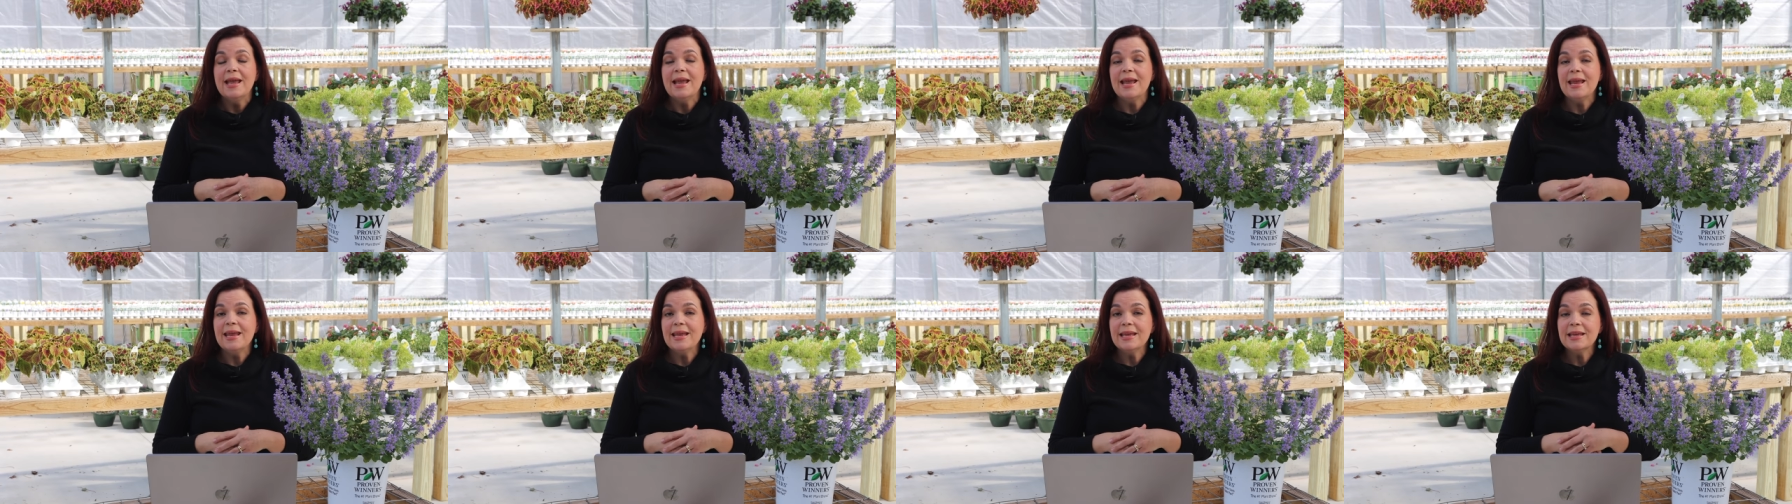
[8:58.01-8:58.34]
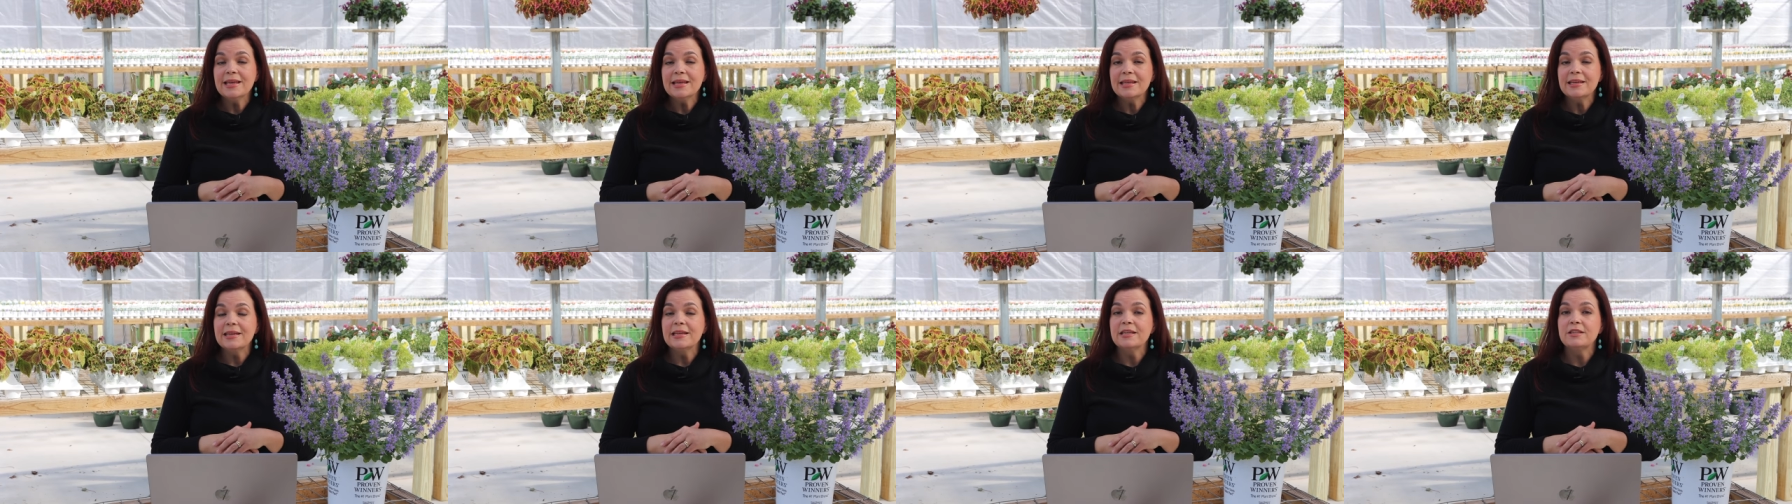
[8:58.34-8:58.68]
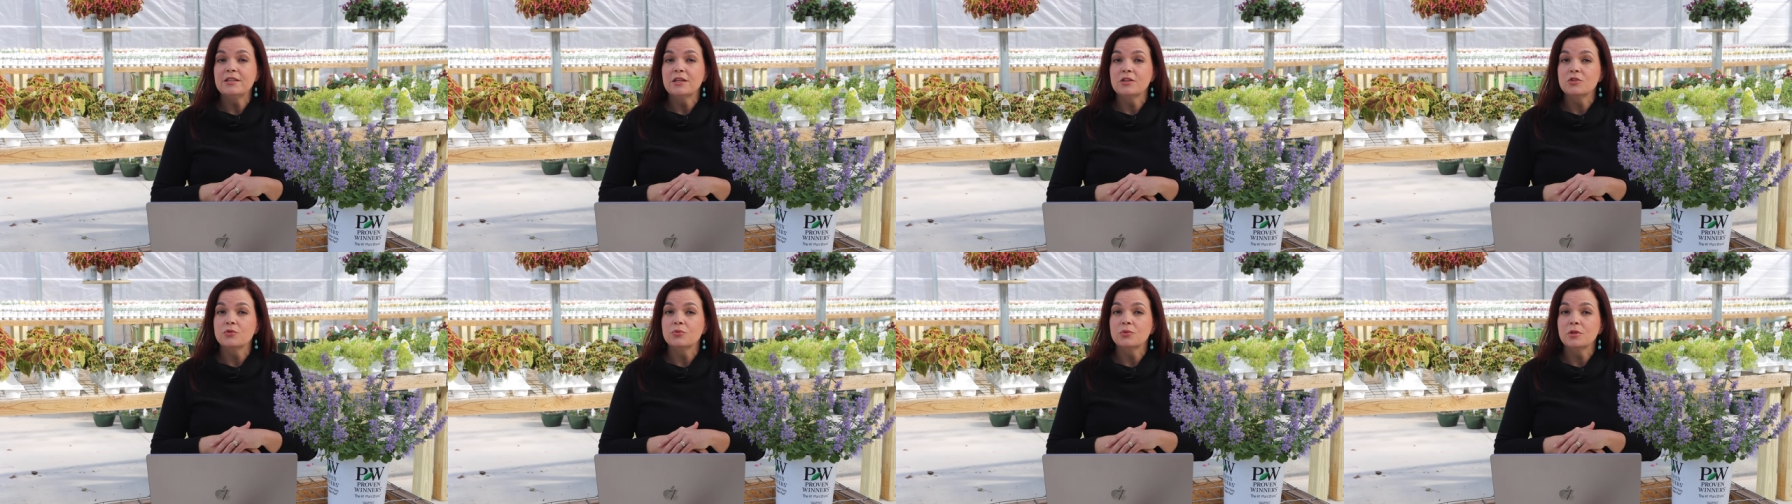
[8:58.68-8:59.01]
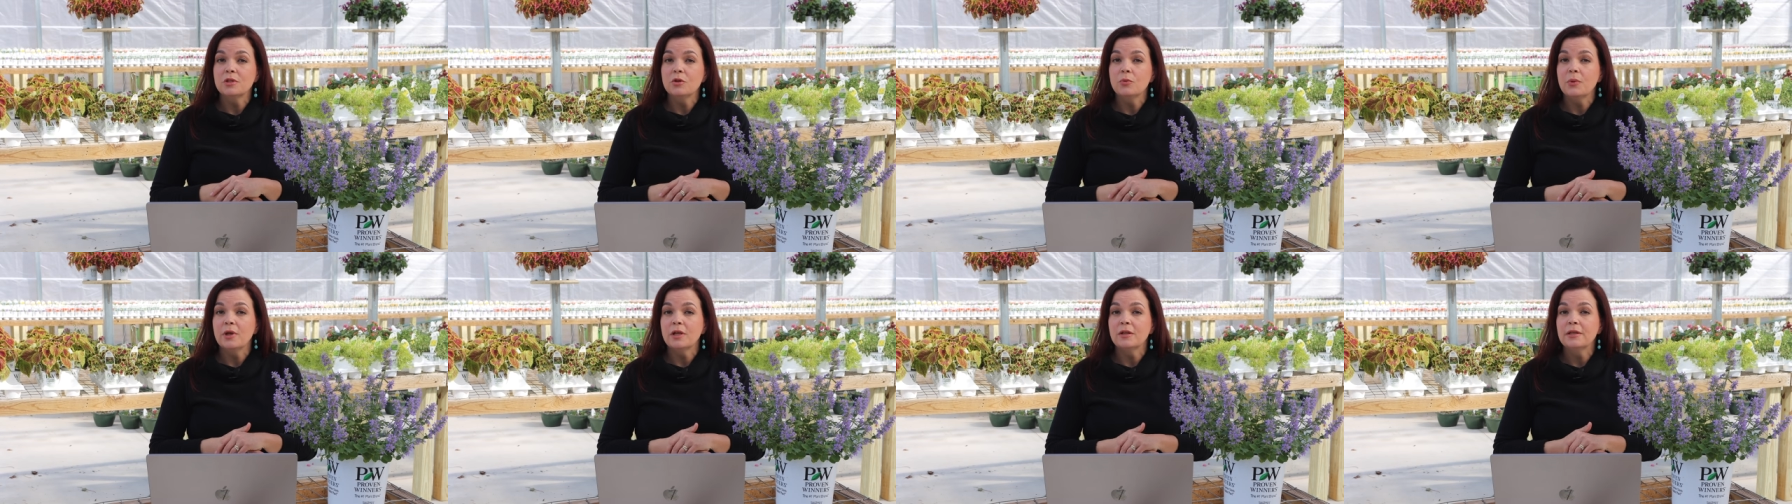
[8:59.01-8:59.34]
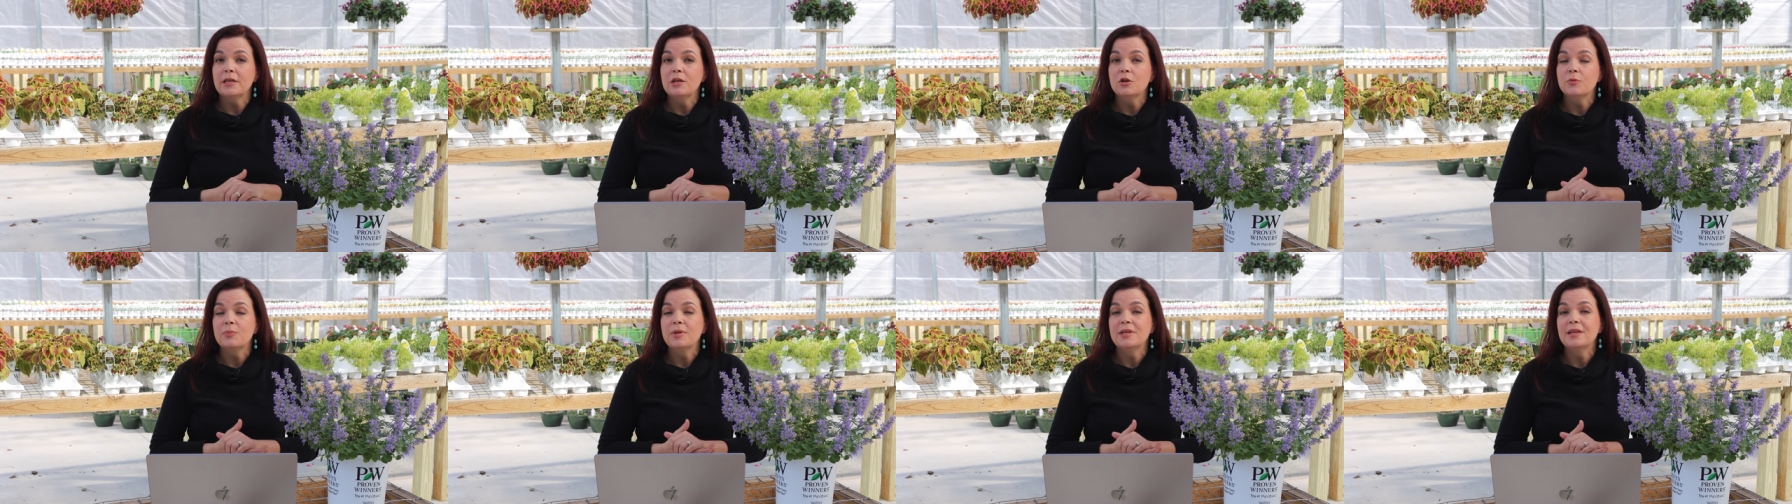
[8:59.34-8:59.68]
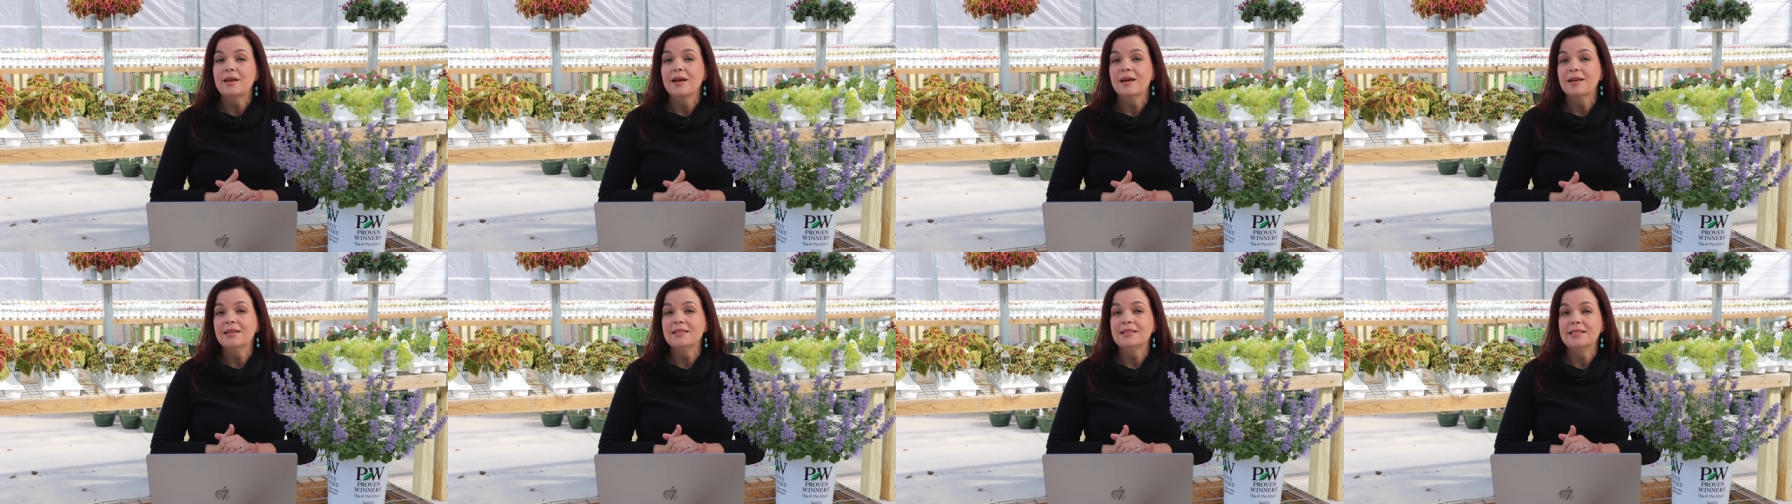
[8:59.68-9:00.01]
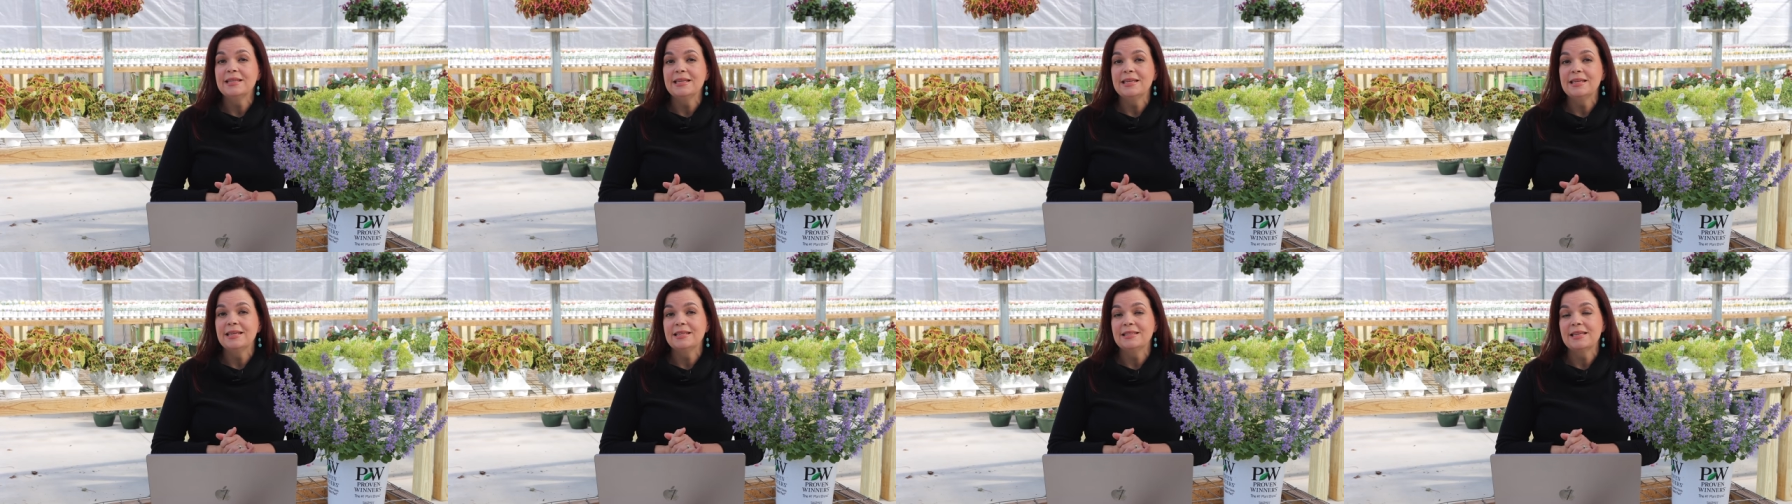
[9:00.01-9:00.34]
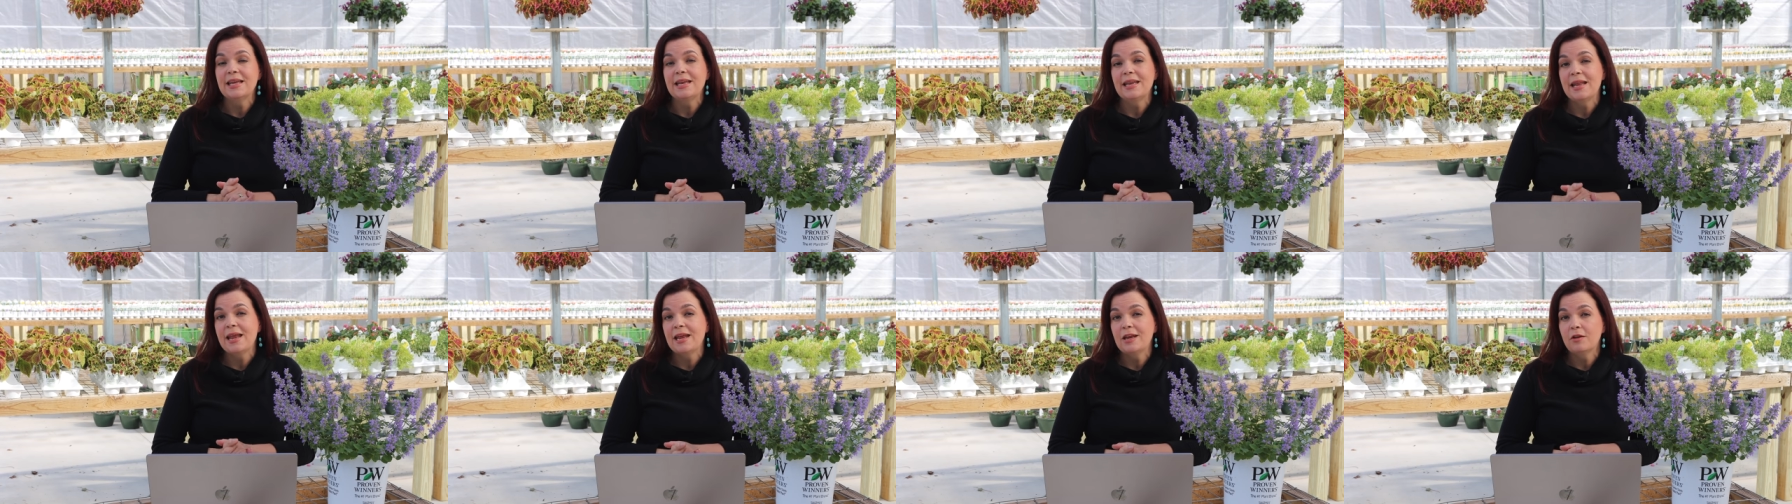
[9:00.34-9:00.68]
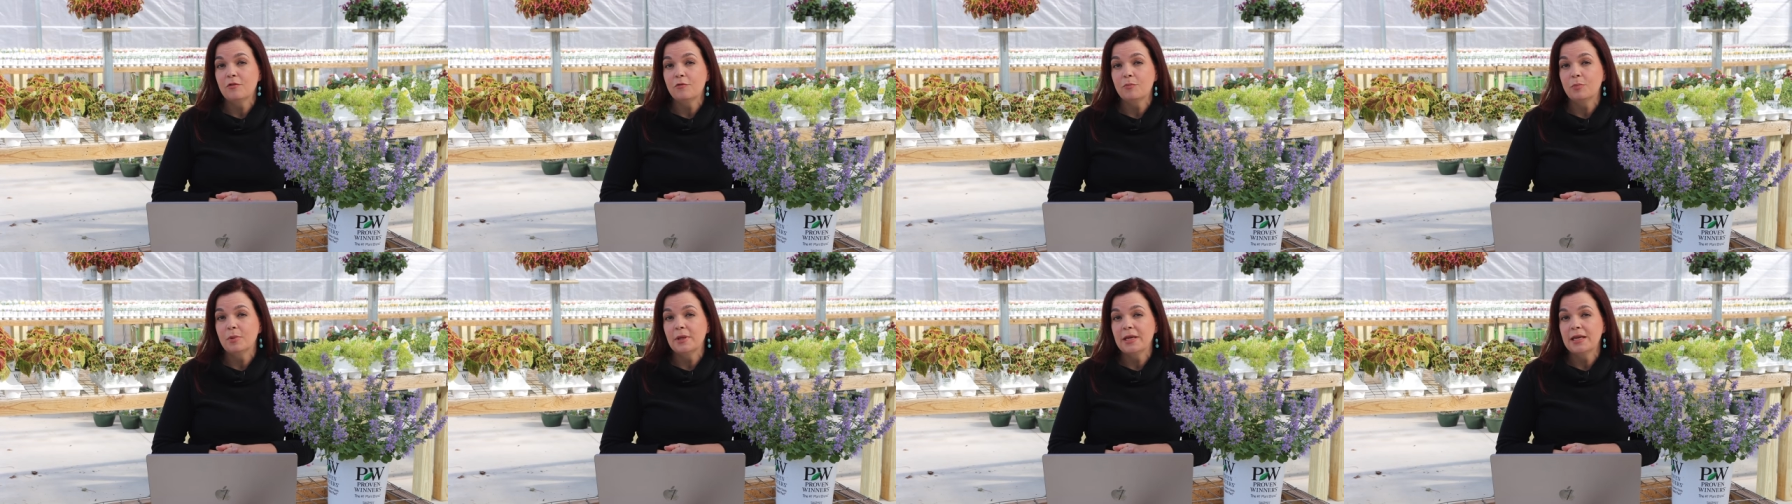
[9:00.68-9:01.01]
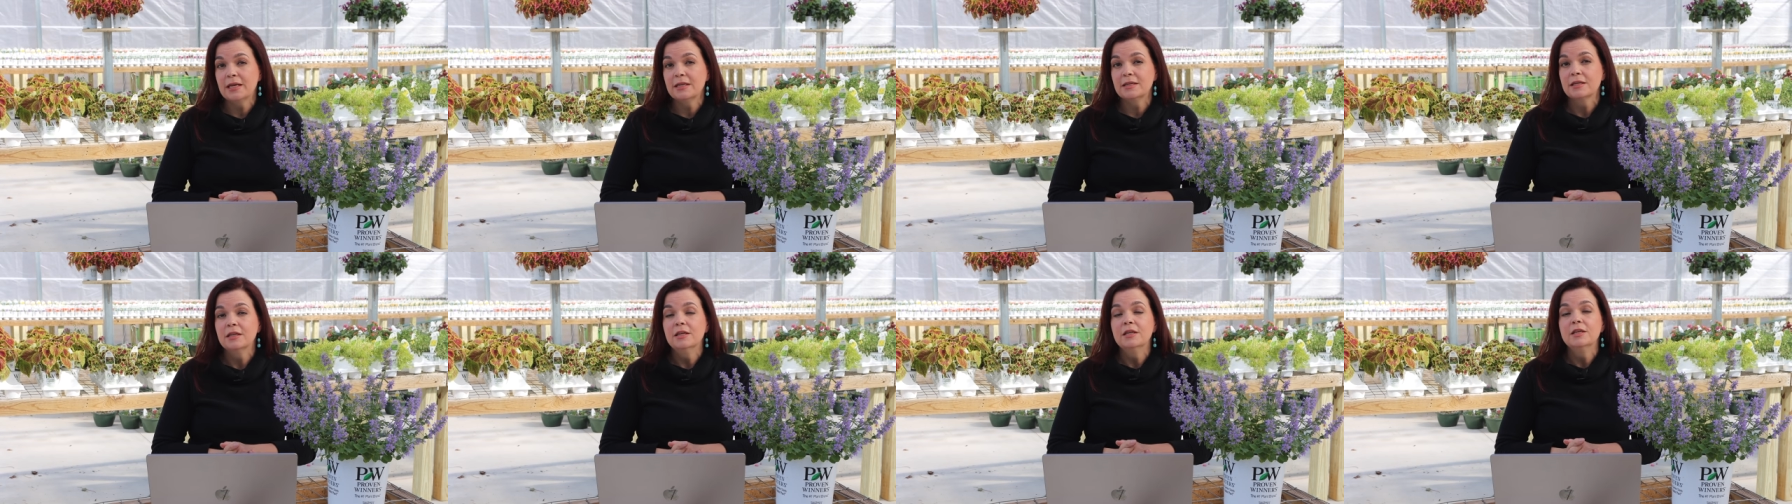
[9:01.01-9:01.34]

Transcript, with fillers: and it does really well here because it is a native plant